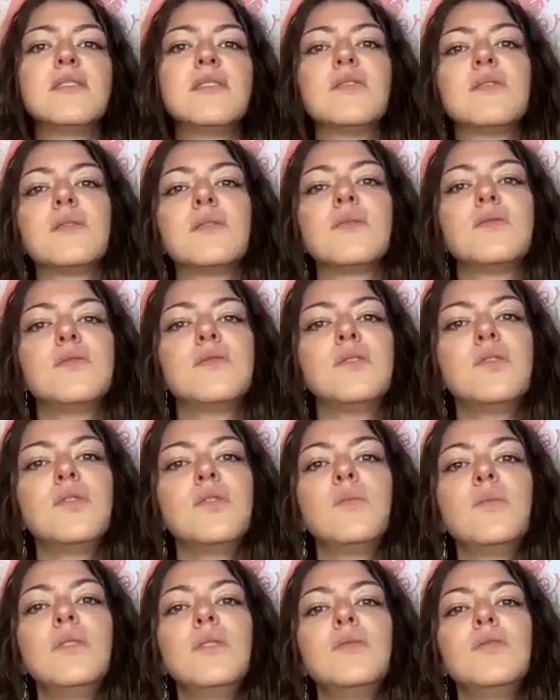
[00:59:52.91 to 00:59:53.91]
It's through
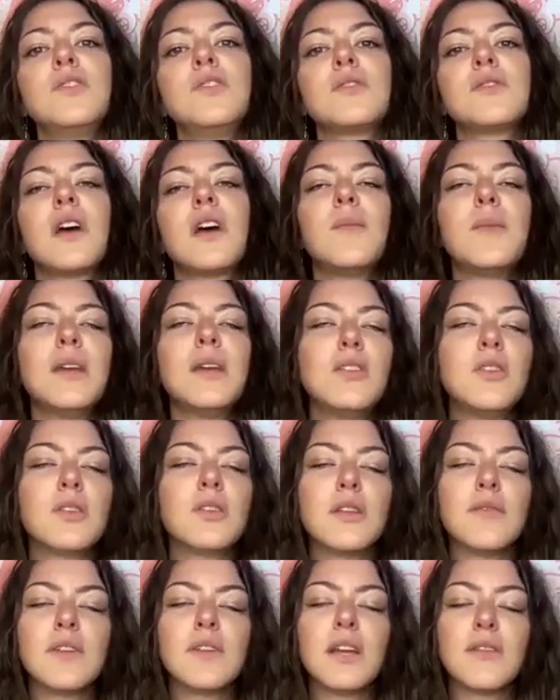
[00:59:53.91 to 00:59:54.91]
Zoom. You just come in, you
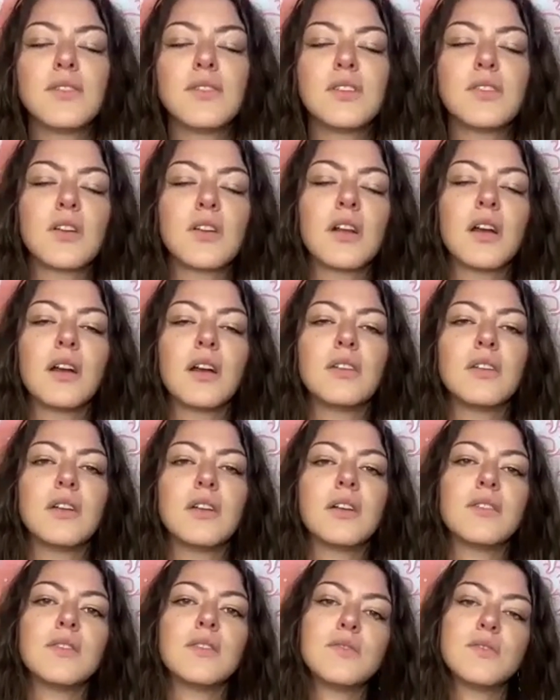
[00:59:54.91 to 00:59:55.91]
don't even have to turn on
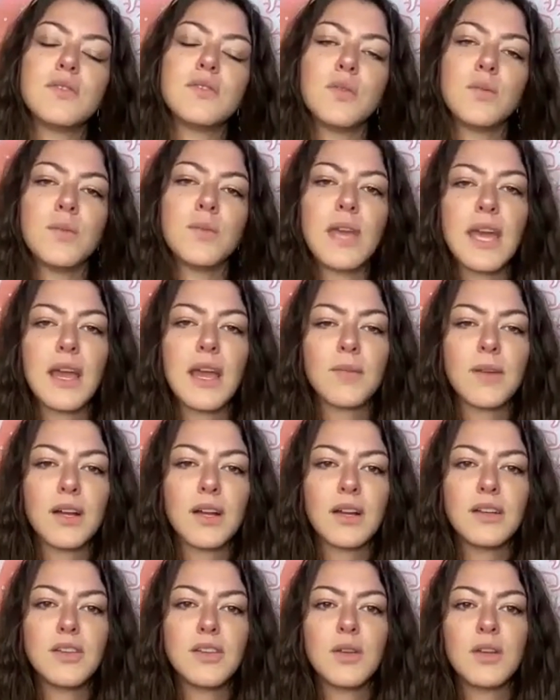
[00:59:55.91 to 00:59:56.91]
your Zoom
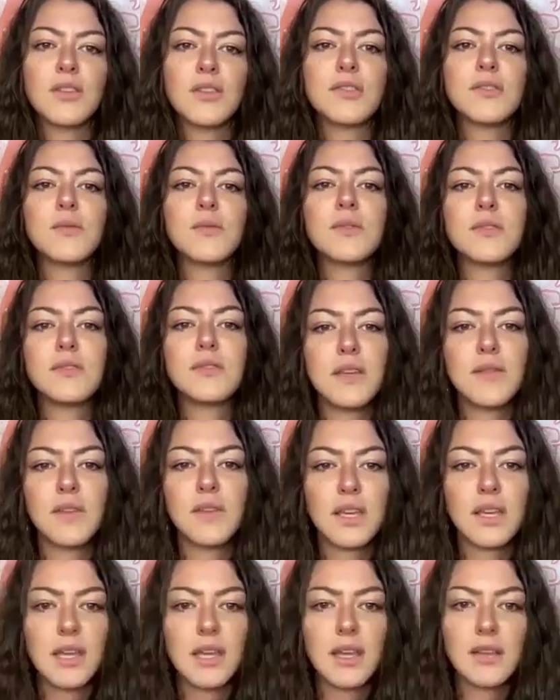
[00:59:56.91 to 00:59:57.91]
camera, and you can just receive
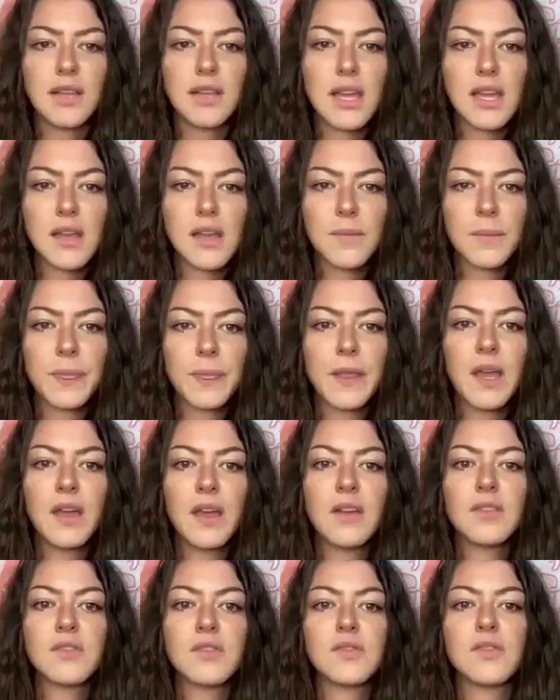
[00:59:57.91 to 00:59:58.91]
a healing.
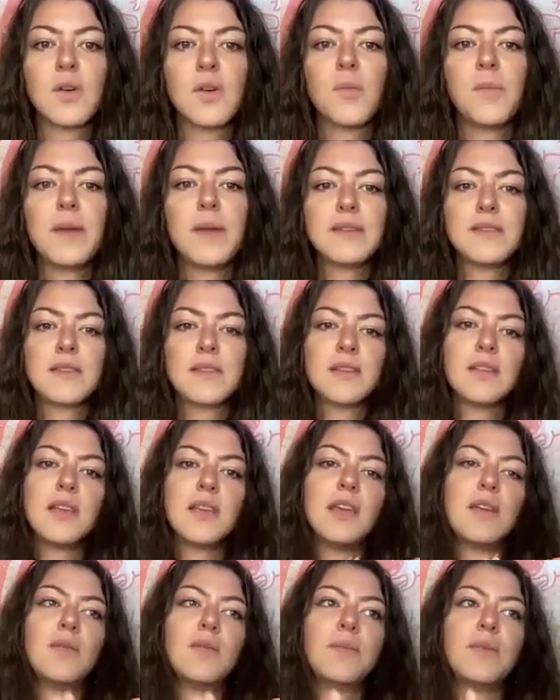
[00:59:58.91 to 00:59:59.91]
So
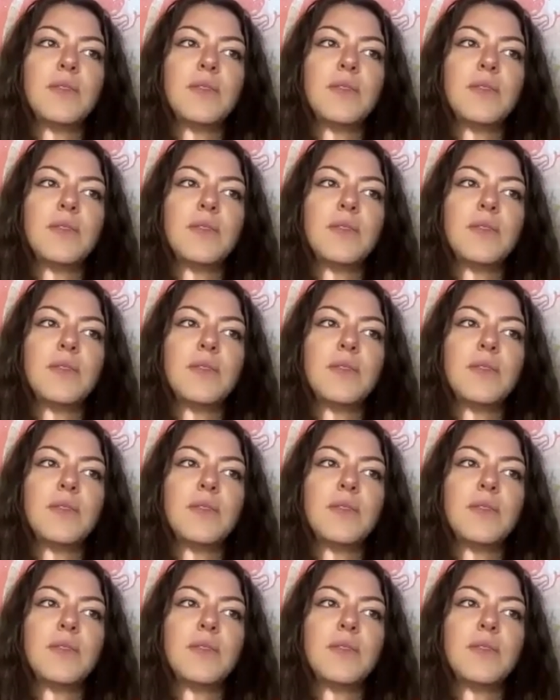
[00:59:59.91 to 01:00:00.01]
basically,